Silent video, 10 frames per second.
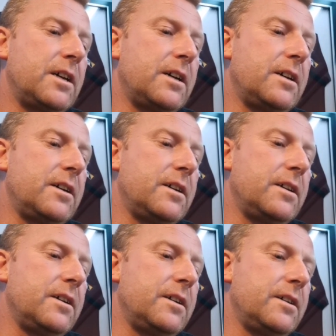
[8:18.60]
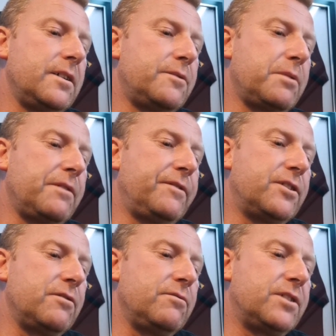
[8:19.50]
12th of
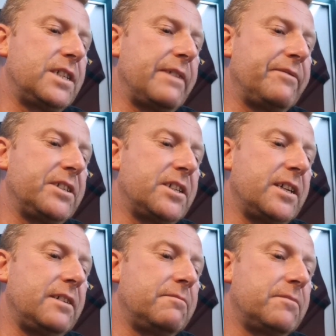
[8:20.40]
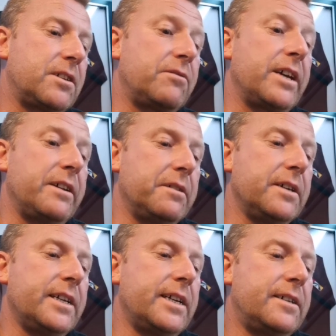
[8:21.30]
June 2017. So there you
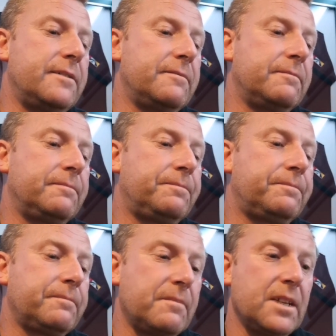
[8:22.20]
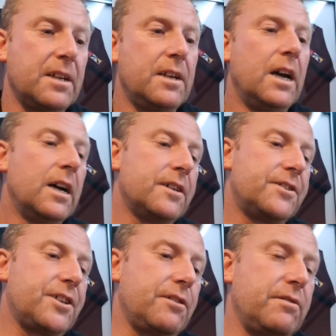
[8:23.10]
are. Yeah.
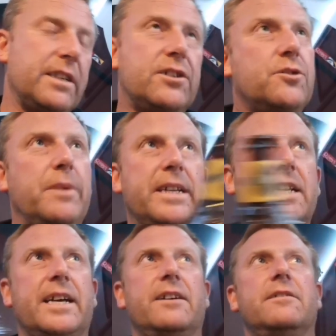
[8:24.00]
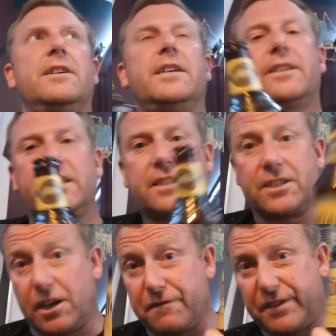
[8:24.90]
So it's 20 now. This
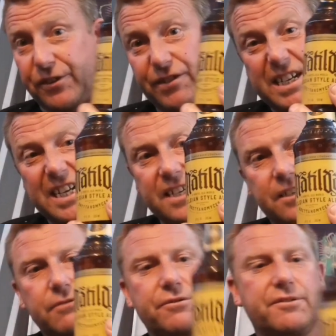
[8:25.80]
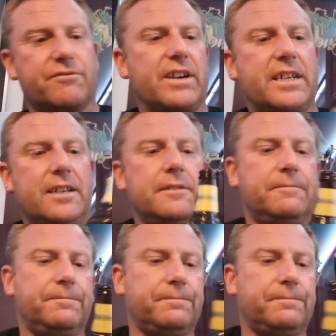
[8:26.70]
is over 3 years old already.